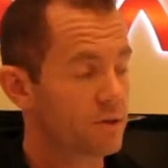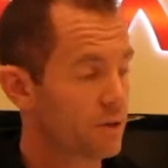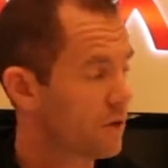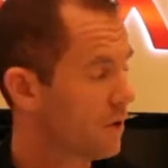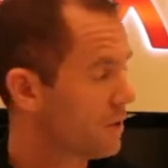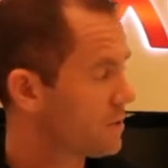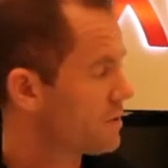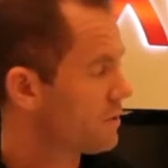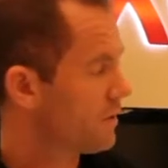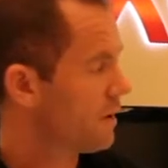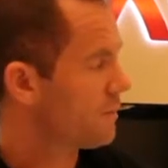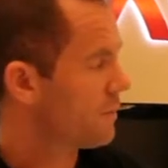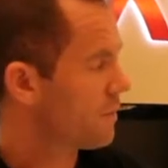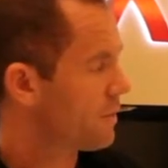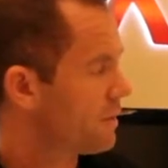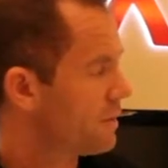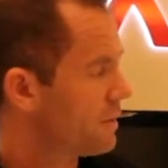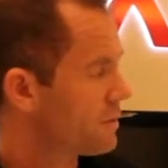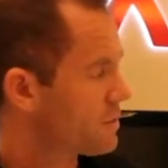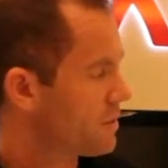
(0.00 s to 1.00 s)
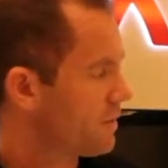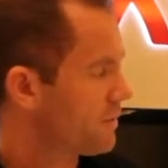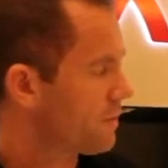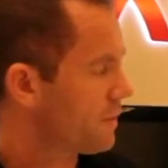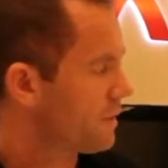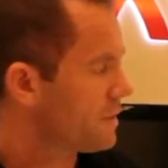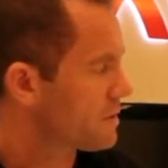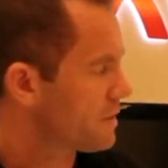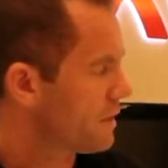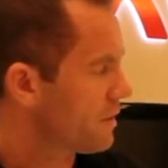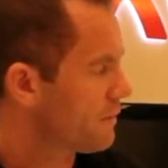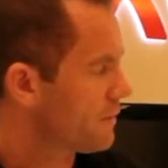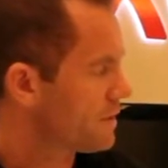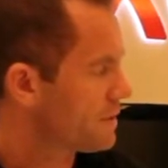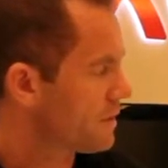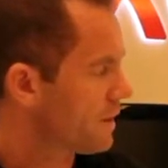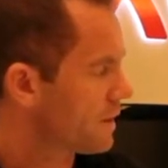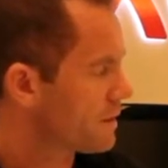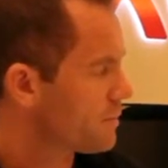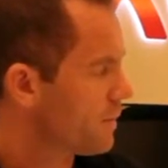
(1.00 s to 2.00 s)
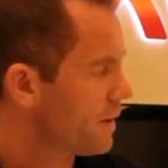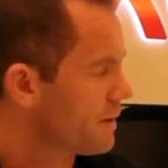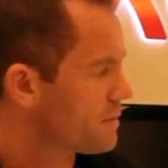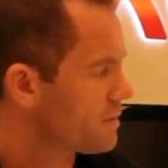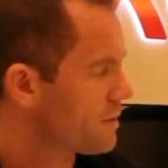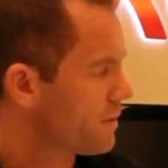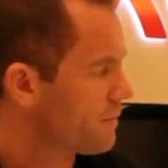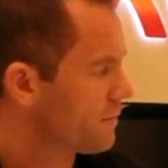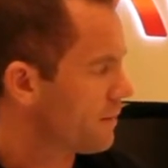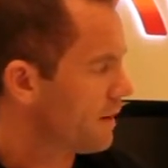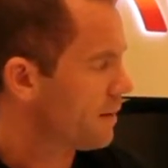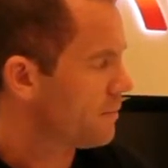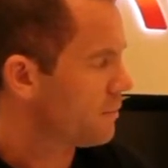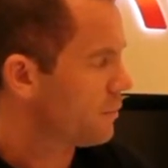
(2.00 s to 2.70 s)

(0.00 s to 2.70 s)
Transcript: a cost to everything. The software itself isn't expensive.